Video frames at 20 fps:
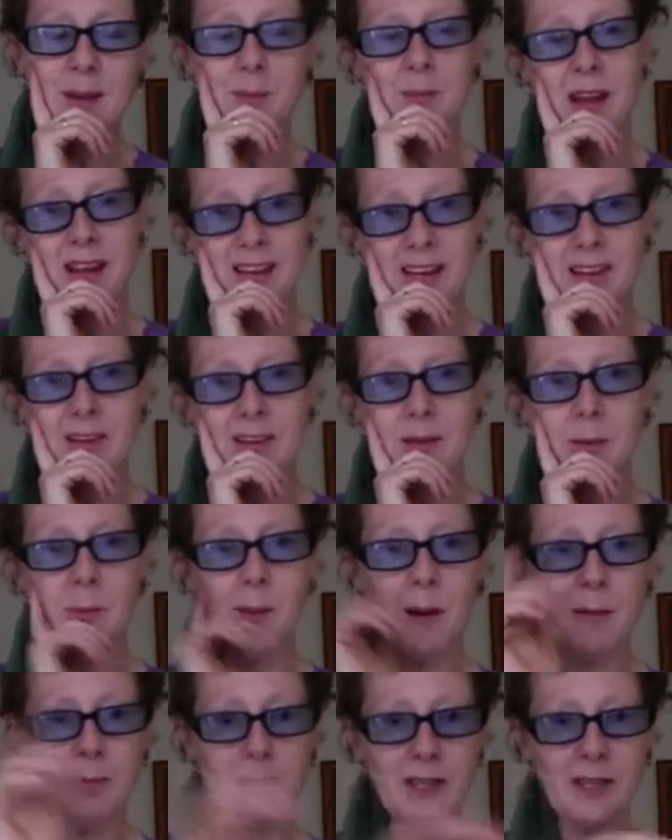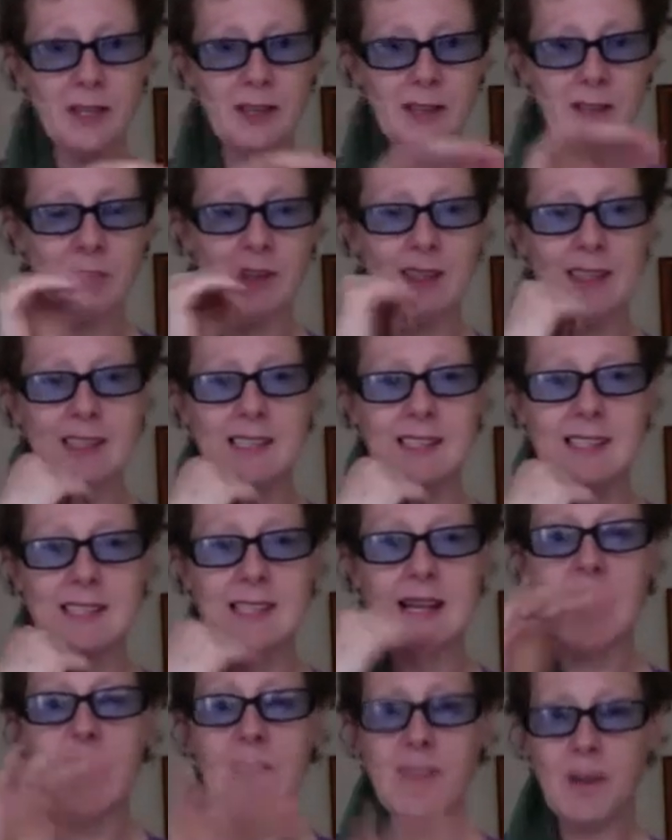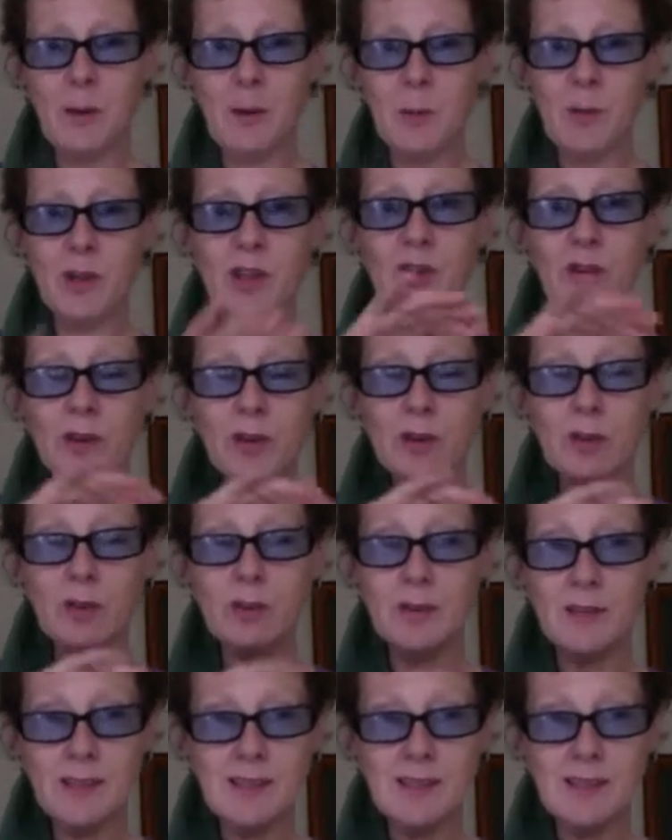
like in the public toilets, that when you